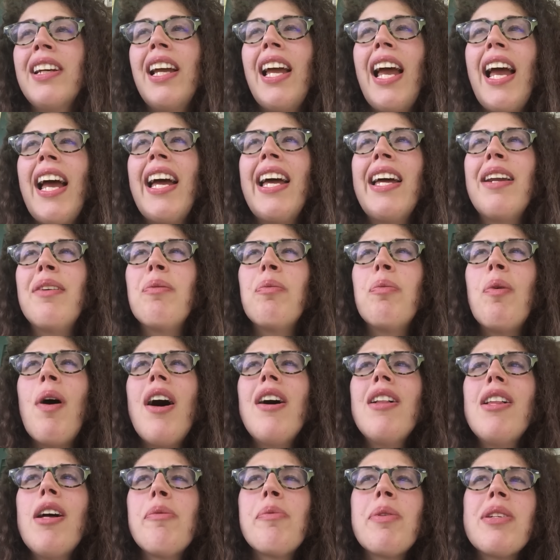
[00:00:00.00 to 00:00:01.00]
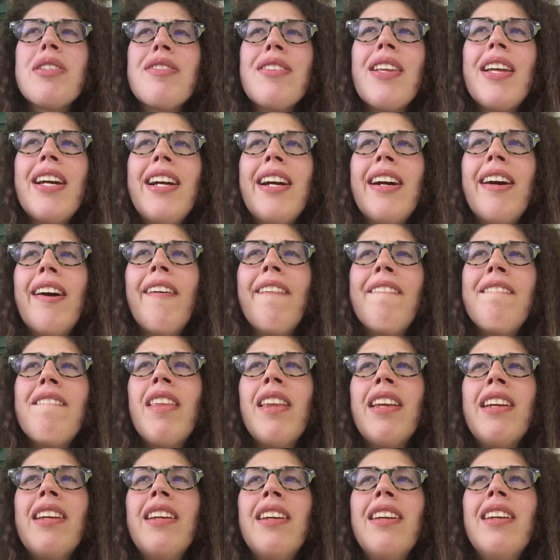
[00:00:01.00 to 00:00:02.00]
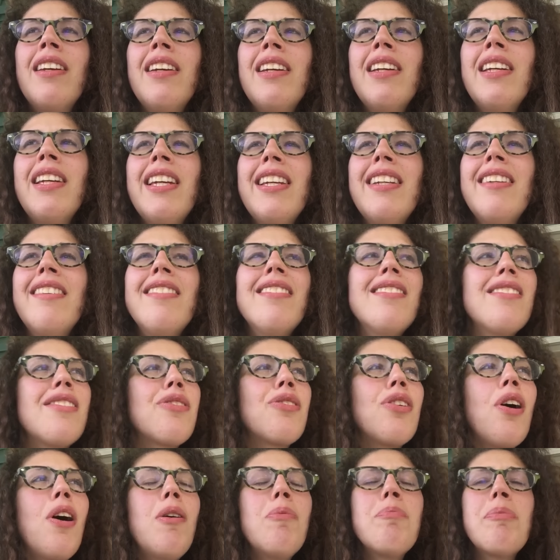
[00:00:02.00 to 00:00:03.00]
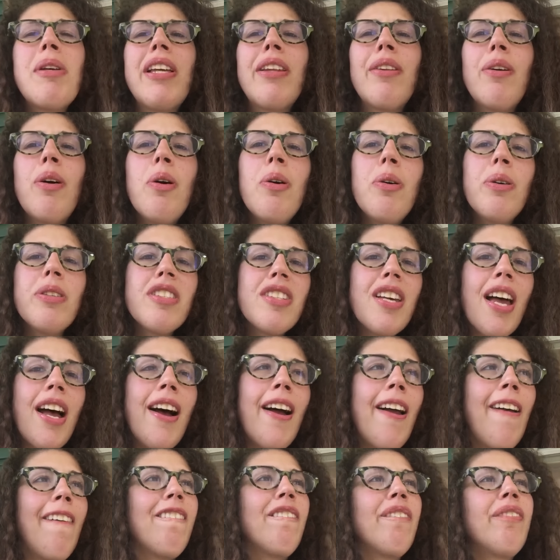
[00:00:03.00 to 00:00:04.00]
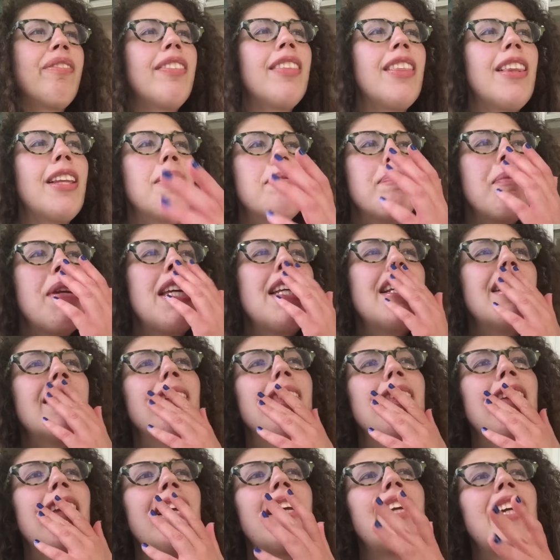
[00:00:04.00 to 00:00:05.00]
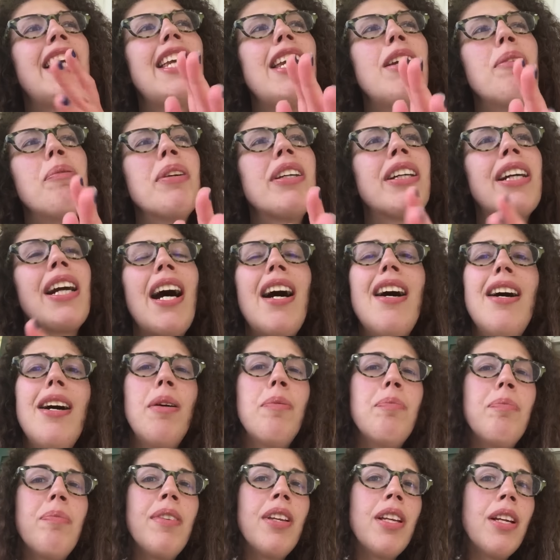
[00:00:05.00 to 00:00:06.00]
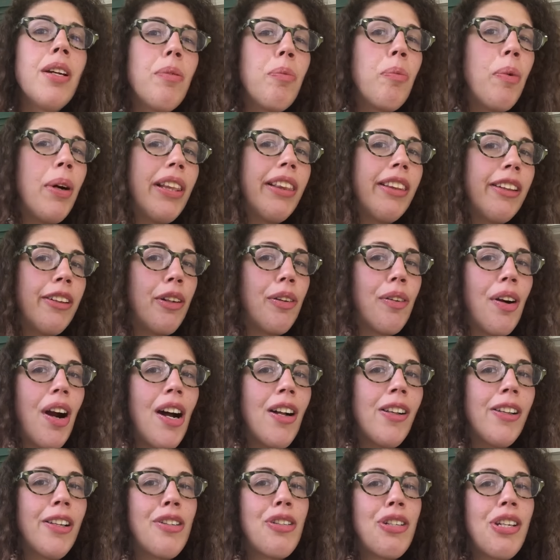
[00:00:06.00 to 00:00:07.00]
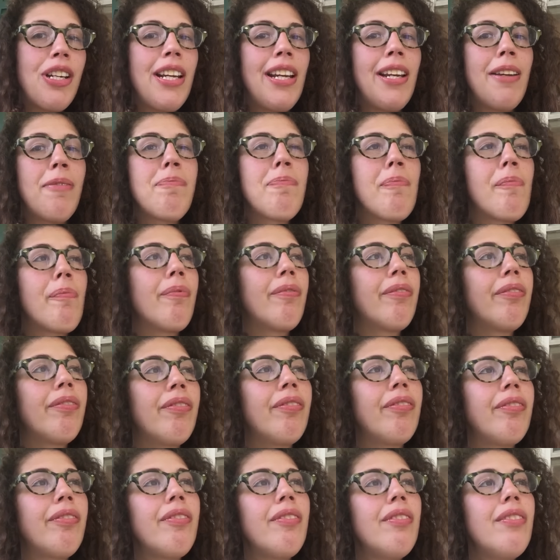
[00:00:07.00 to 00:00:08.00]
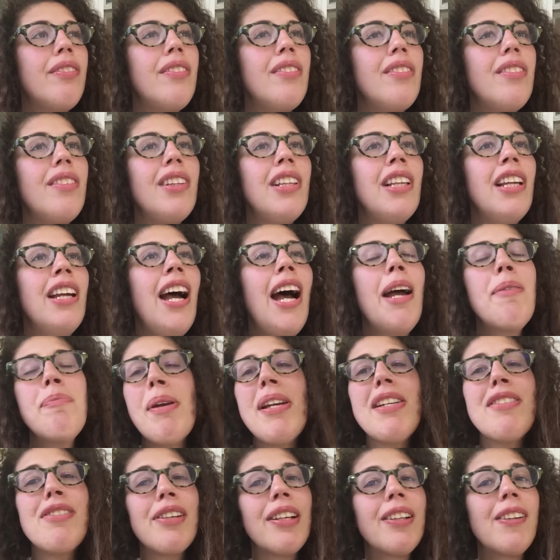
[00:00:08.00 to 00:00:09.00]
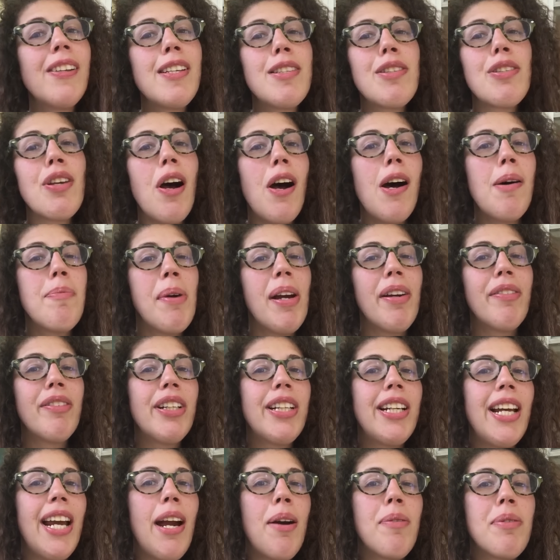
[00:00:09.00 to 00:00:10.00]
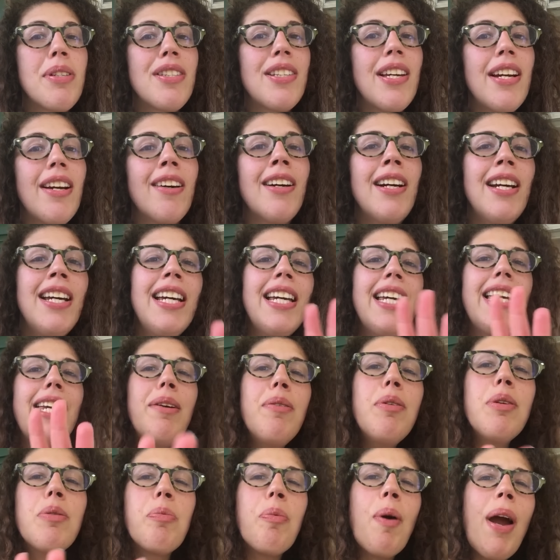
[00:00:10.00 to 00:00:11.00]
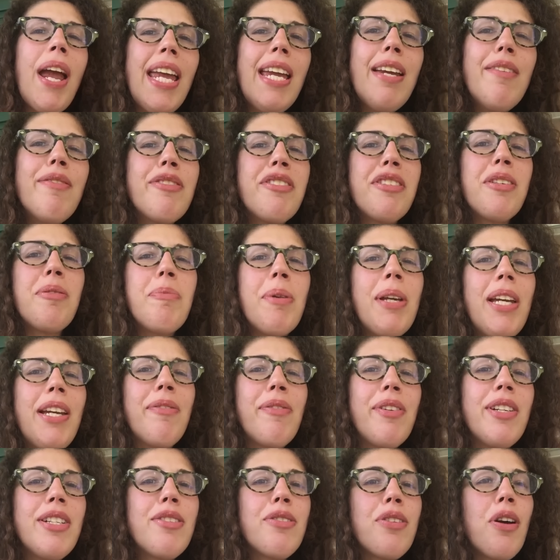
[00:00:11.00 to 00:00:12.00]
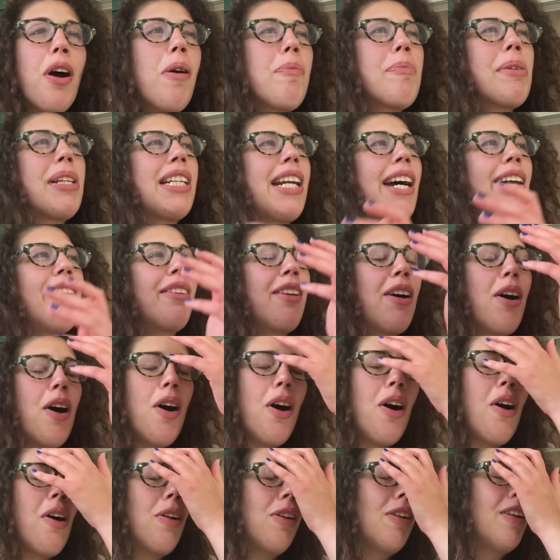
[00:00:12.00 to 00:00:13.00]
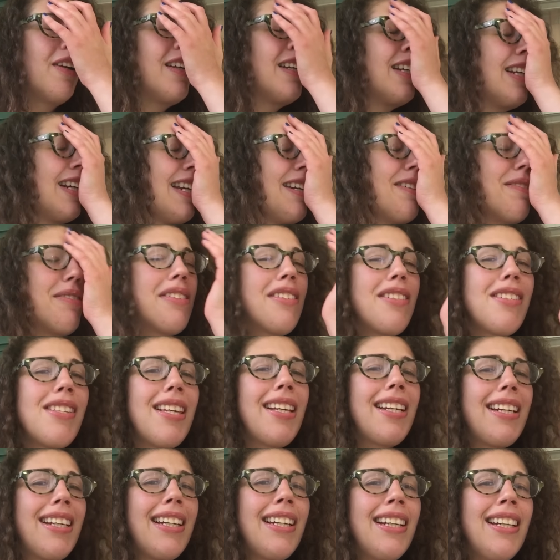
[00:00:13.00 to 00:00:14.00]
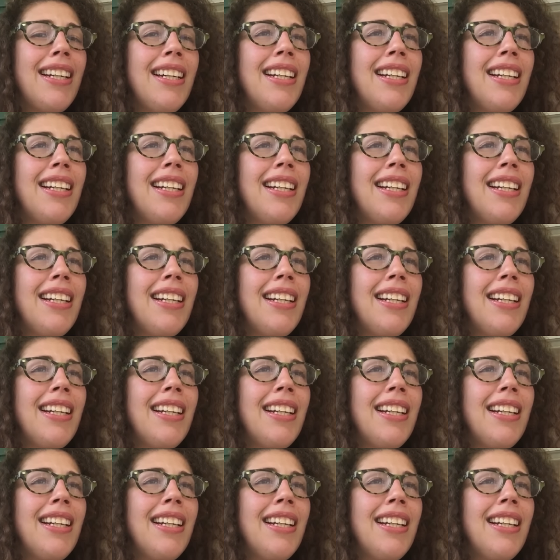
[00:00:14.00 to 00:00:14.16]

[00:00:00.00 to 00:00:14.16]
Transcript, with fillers: and while I was there, he saw me the whole time. I mean, like he would come with neurology. I basically saw him every day I was there. He would wave to me if he saw me down the hall, and it was like,